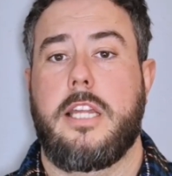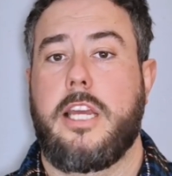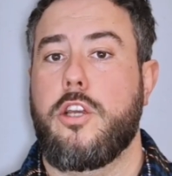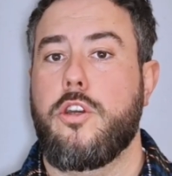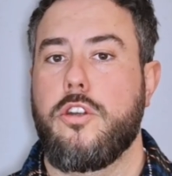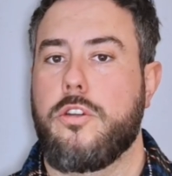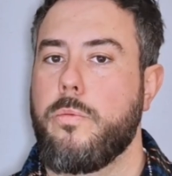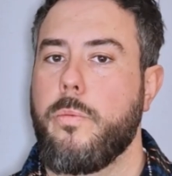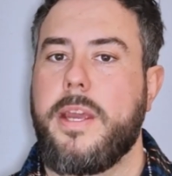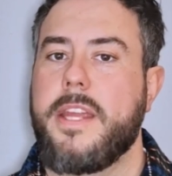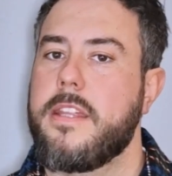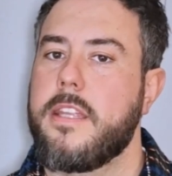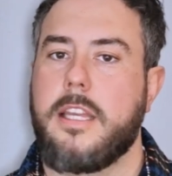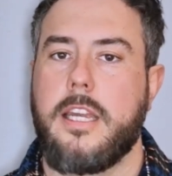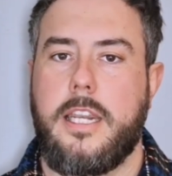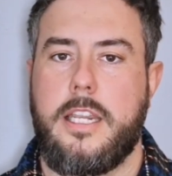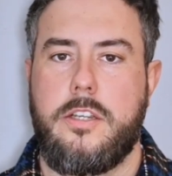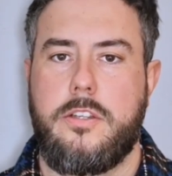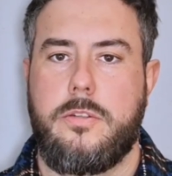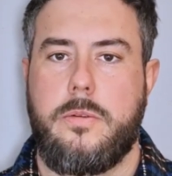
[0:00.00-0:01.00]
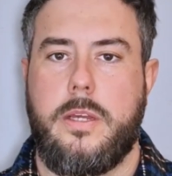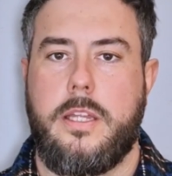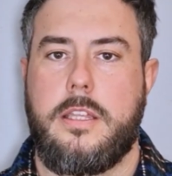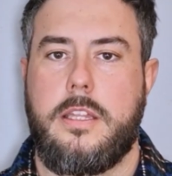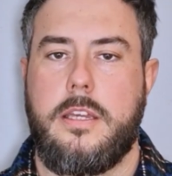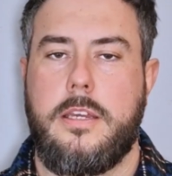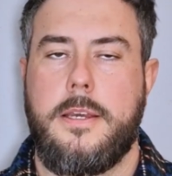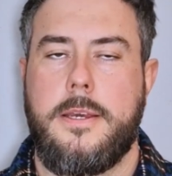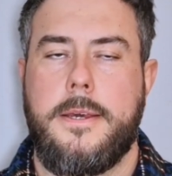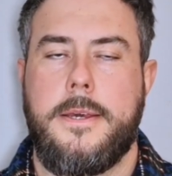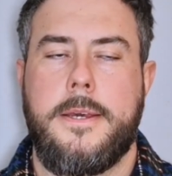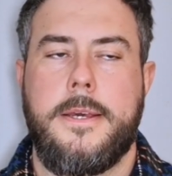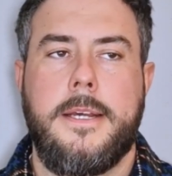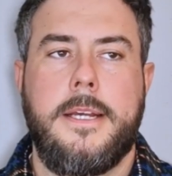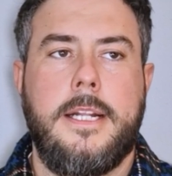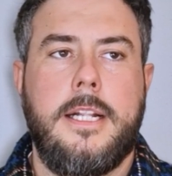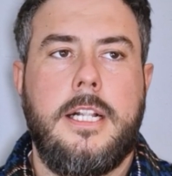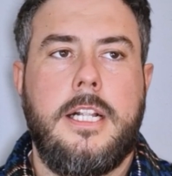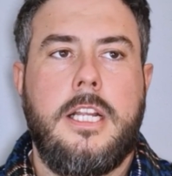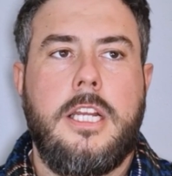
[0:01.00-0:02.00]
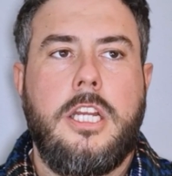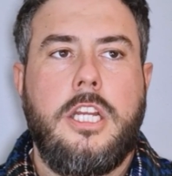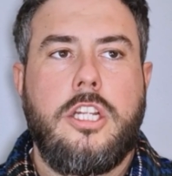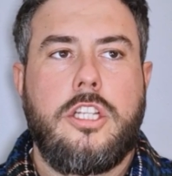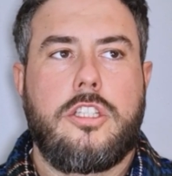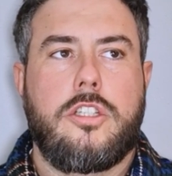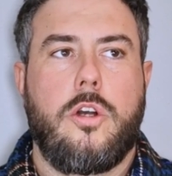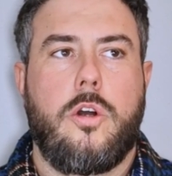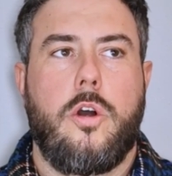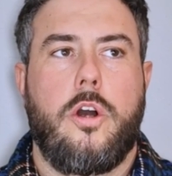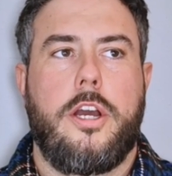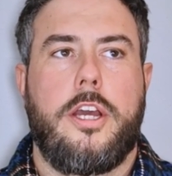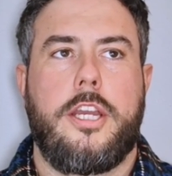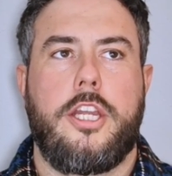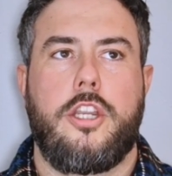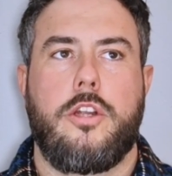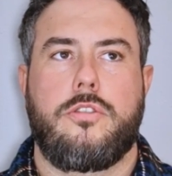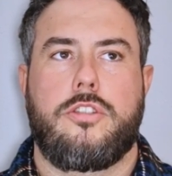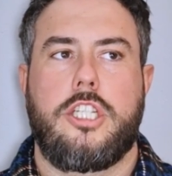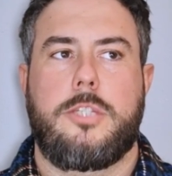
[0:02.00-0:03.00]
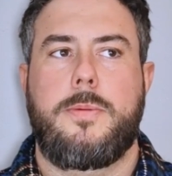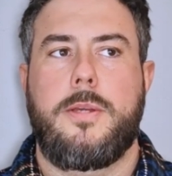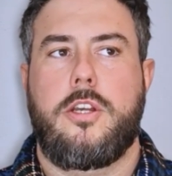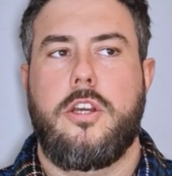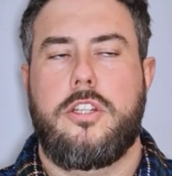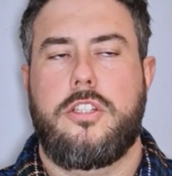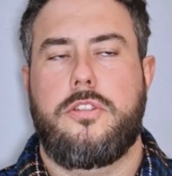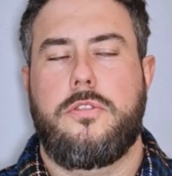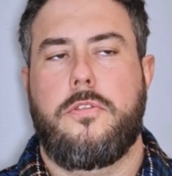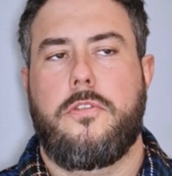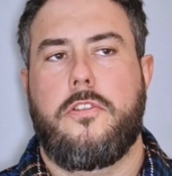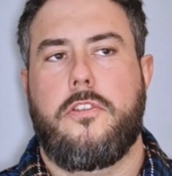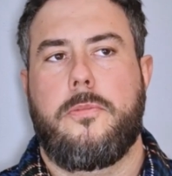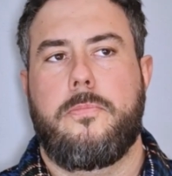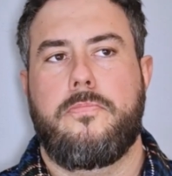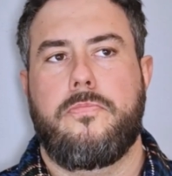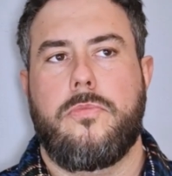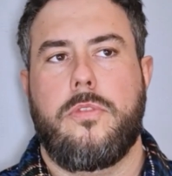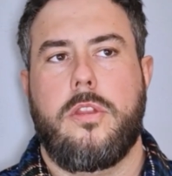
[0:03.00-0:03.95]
I couldn't wait to get into it. So, you know, just because you've